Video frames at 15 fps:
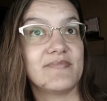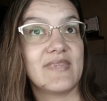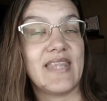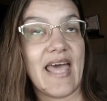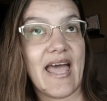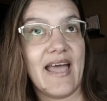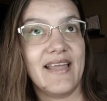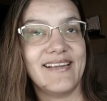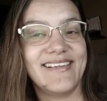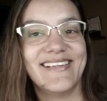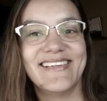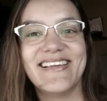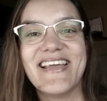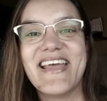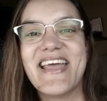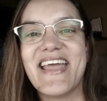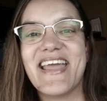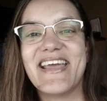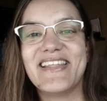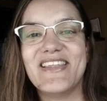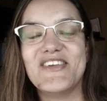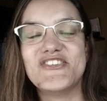that,
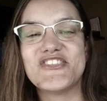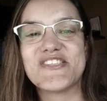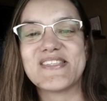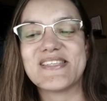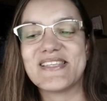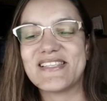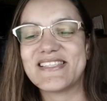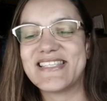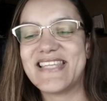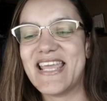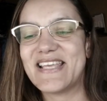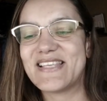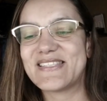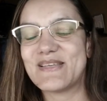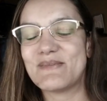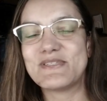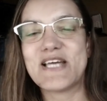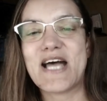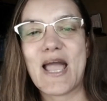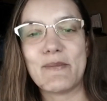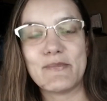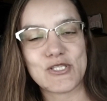and you just take some
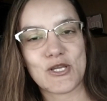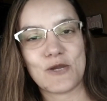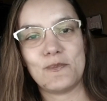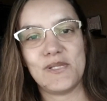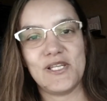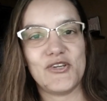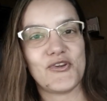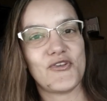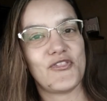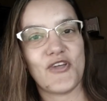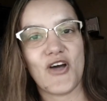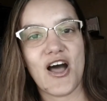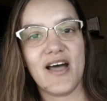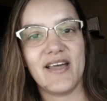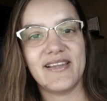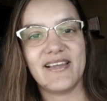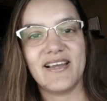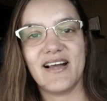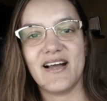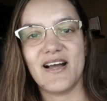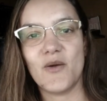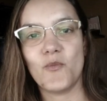time to complete your thought
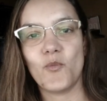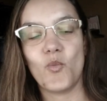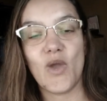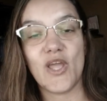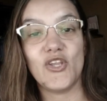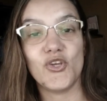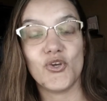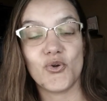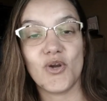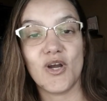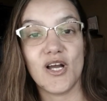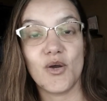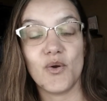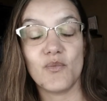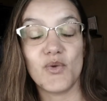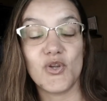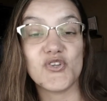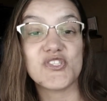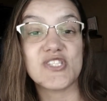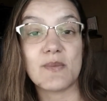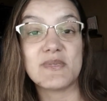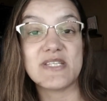when you're
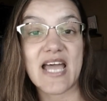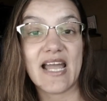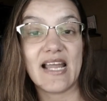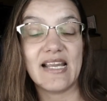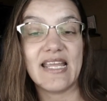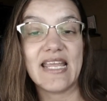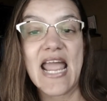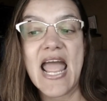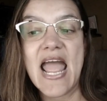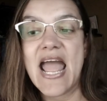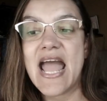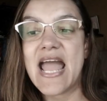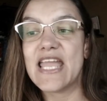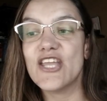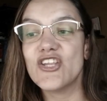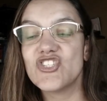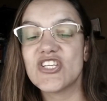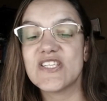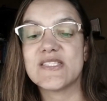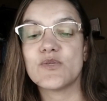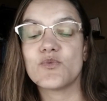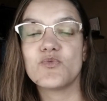subtitling, it
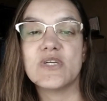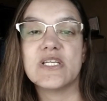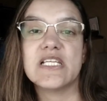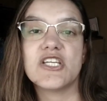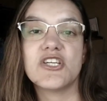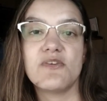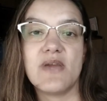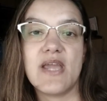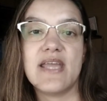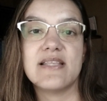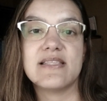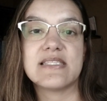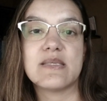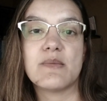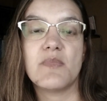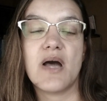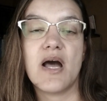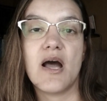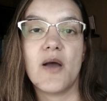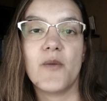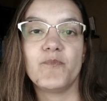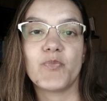just really creates
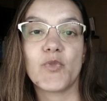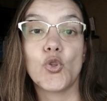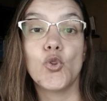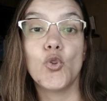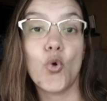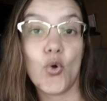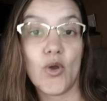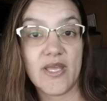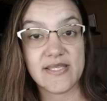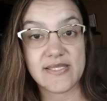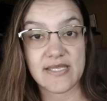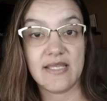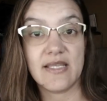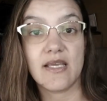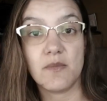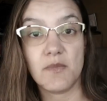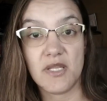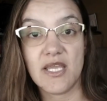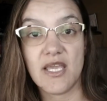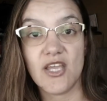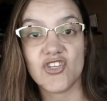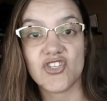some noise in the
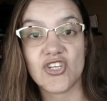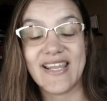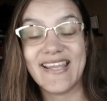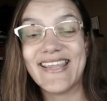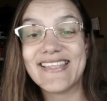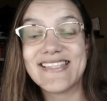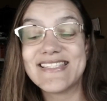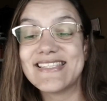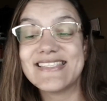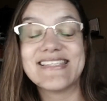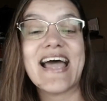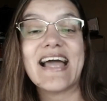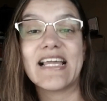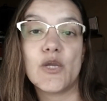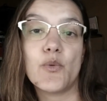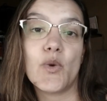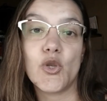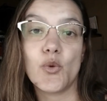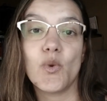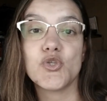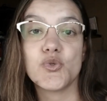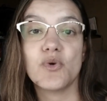communication. And that's exactly what
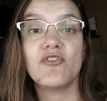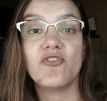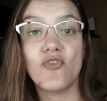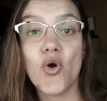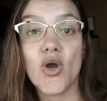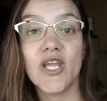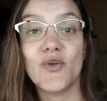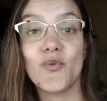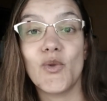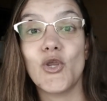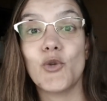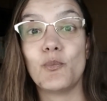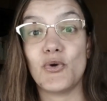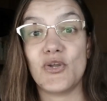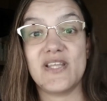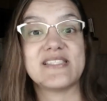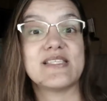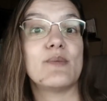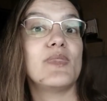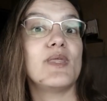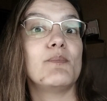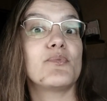you want to avoid when you're putting
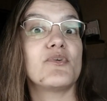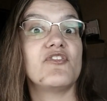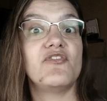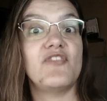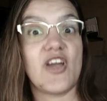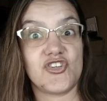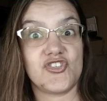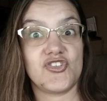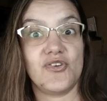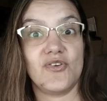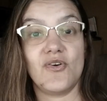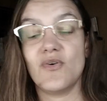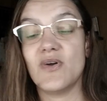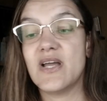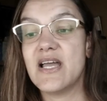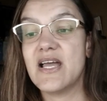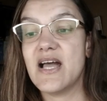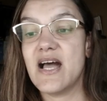something professional,